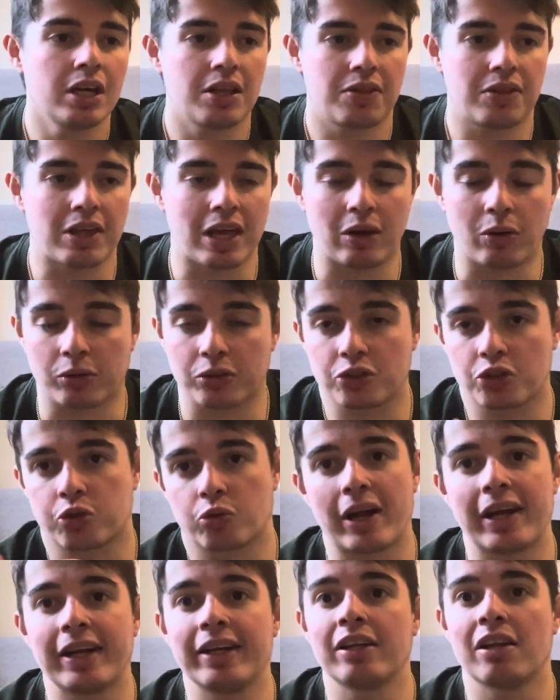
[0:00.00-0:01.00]
They look
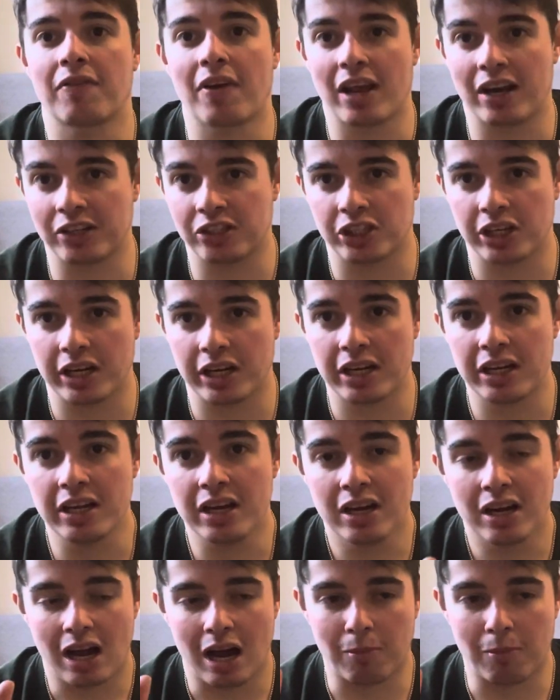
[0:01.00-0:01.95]
drained of energy,